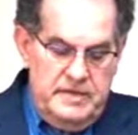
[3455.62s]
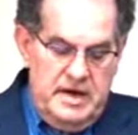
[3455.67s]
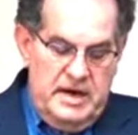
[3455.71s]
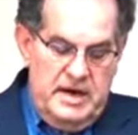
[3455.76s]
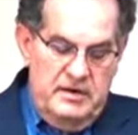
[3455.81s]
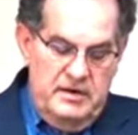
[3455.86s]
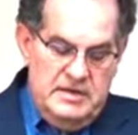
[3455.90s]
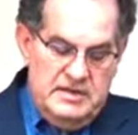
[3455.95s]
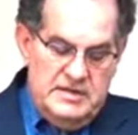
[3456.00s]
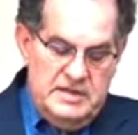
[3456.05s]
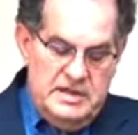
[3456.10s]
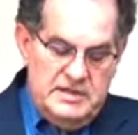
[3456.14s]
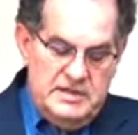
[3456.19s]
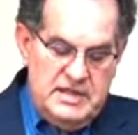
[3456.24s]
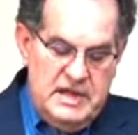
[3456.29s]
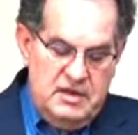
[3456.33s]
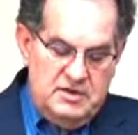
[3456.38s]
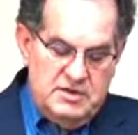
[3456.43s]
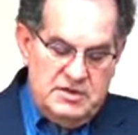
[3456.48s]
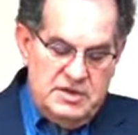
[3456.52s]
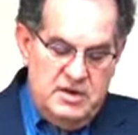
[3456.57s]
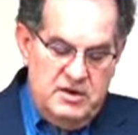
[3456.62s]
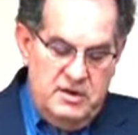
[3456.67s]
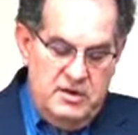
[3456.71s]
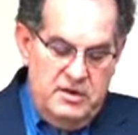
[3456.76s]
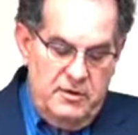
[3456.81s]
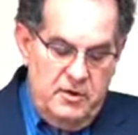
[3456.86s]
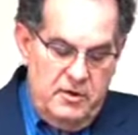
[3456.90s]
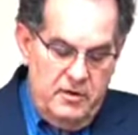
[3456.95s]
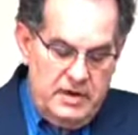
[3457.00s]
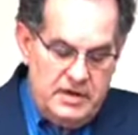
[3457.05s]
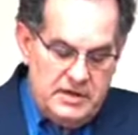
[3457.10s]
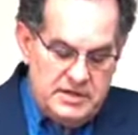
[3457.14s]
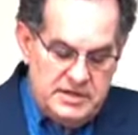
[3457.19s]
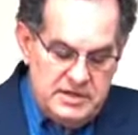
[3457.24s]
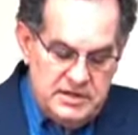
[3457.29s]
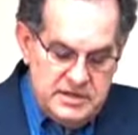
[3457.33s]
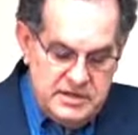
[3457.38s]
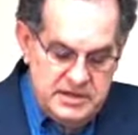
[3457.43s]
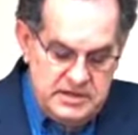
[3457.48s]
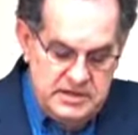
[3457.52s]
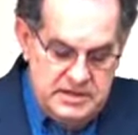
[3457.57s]
And here he says, Thou shalt
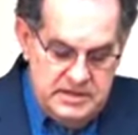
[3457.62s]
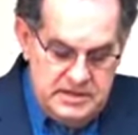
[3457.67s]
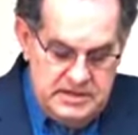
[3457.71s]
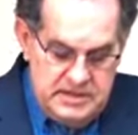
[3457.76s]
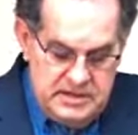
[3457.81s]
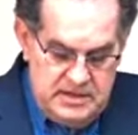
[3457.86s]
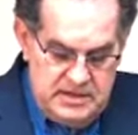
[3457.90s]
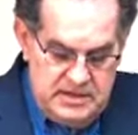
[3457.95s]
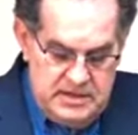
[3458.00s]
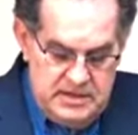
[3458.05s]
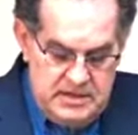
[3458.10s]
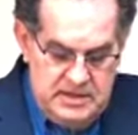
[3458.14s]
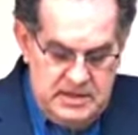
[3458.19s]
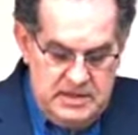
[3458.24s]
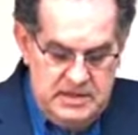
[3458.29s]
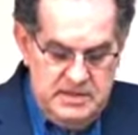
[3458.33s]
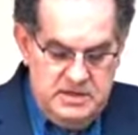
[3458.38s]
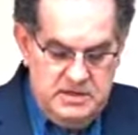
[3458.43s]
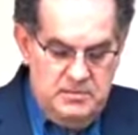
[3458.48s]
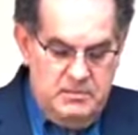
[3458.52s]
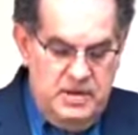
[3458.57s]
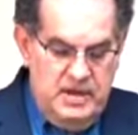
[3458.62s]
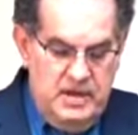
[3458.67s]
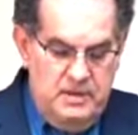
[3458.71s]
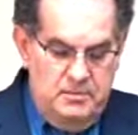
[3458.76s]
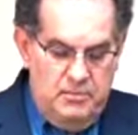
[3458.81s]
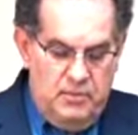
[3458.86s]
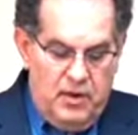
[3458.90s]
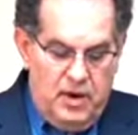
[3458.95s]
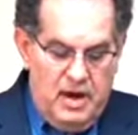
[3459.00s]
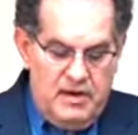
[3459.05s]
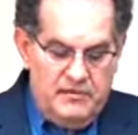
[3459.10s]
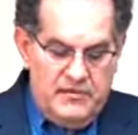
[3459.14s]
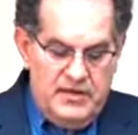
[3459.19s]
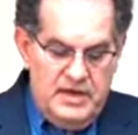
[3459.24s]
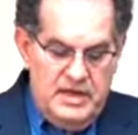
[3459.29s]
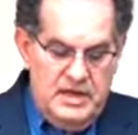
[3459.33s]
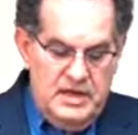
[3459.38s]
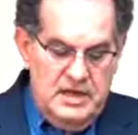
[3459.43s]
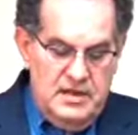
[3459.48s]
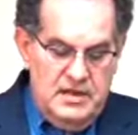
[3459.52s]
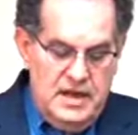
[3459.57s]
anoint to be
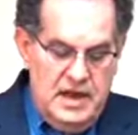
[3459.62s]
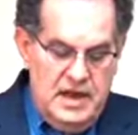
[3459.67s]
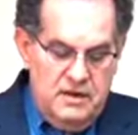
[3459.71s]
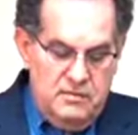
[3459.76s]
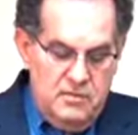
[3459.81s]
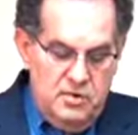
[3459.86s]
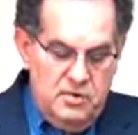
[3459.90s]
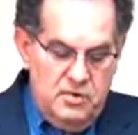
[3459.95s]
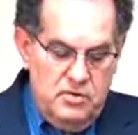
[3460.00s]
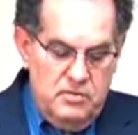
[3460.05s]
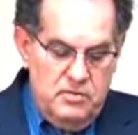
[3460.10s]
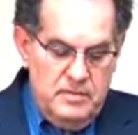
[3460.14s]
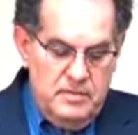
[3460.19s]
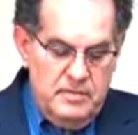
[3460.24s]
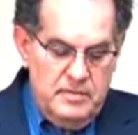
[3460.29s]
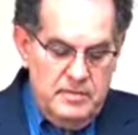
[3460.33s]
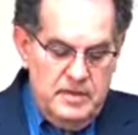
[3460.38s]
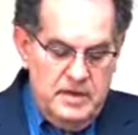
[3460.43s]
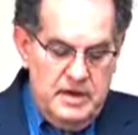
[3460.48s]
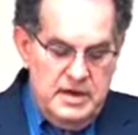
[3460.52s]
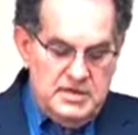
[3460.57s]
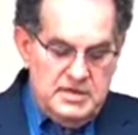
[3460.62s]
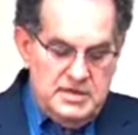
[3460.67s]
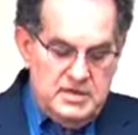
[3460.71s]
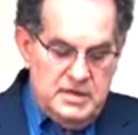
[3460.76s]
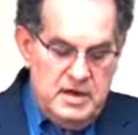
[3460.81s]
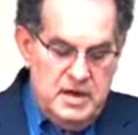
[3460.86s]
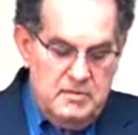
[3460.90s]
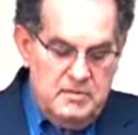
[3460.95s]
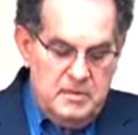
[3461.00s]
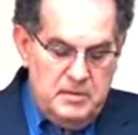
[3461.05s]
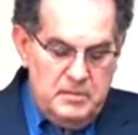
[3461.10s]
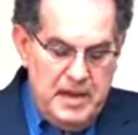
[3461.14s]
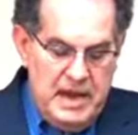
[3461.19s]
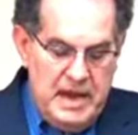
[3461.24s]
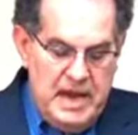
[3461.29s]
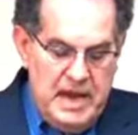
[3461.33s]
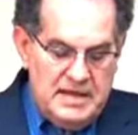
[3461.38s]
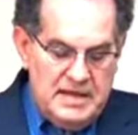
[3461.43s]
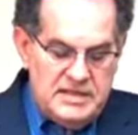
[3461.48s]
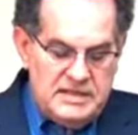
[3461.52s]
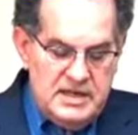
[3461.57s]
prophet in thy room. And it shall come to
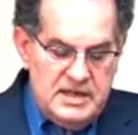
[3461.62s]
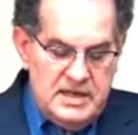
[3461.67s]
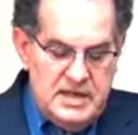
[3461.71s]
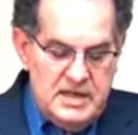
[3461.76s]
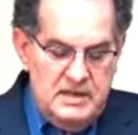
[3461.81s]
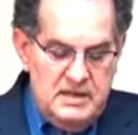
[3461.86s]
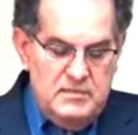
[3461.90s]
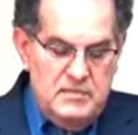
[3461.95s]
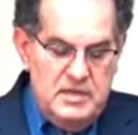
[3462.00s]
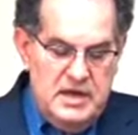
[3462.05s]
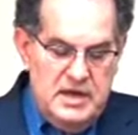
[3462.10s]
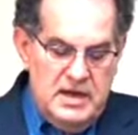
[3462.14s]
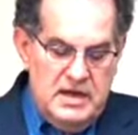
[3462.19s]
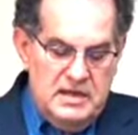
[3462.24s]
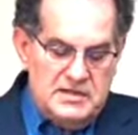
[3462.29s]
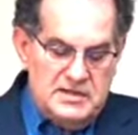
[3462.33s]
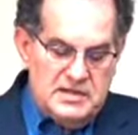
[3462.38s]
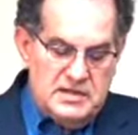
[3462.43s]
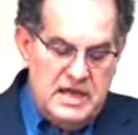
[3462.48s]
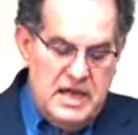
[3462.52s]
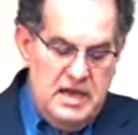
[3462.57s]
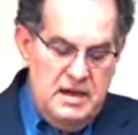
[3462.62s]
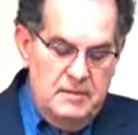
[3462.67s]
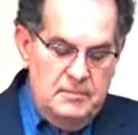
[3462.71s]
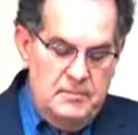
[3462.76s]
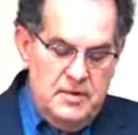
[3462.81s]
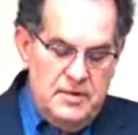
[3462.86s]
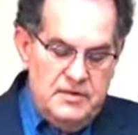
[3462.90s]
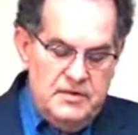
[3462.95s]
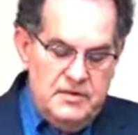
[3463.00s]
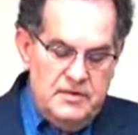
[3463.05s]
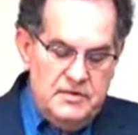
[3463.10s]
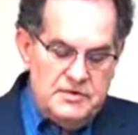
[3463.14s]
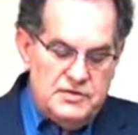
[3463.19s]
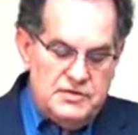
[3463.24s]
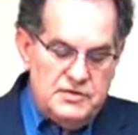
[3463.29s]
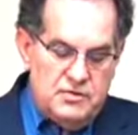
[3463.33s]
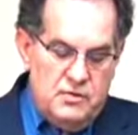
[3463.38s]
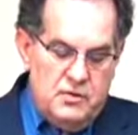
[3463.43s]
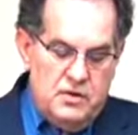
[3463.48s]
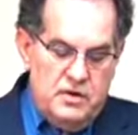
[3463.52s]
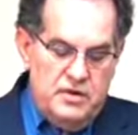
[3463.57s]
pass that him that escapeth the
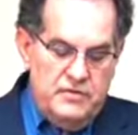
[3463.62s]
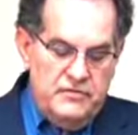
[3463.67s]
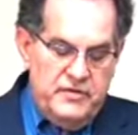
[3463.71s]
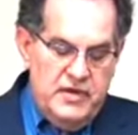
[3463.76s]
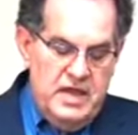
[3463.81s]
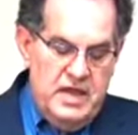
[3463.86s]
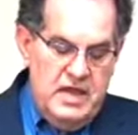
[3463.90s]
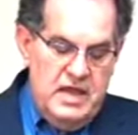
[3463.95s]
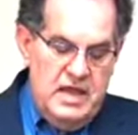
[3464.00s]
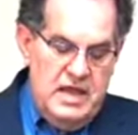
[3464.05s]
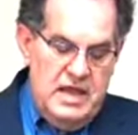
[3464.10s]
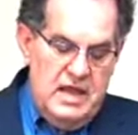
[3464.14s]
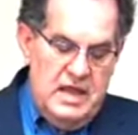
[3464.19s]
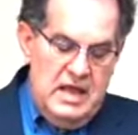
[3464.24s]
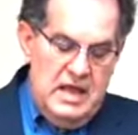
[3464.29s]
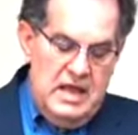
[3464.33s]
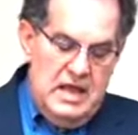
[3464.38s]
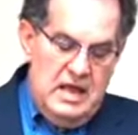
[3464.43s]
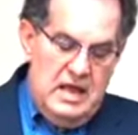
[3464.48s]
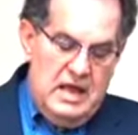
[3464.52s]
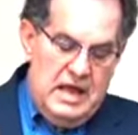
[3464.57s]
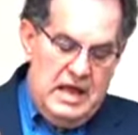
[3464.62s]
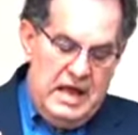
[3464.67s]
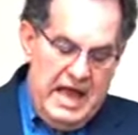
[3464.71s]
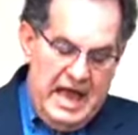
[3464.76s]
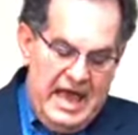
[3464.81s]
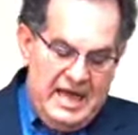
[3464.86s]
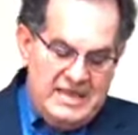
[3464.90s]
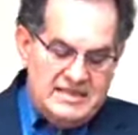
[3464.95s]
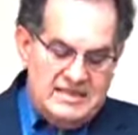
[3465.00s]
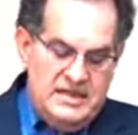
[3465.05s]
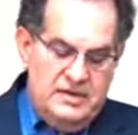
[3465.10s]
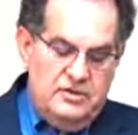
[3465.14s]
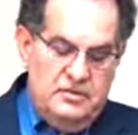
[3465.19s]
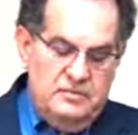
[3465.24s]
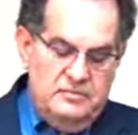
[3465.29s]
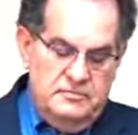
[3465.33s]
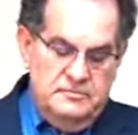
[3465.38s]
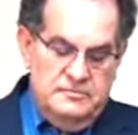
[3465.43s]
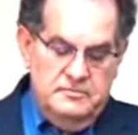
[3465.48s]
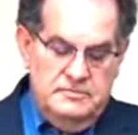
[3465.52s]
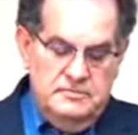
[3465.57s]
sword of
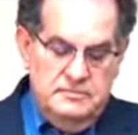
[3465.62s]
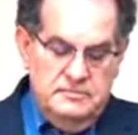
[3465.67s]
Hazael,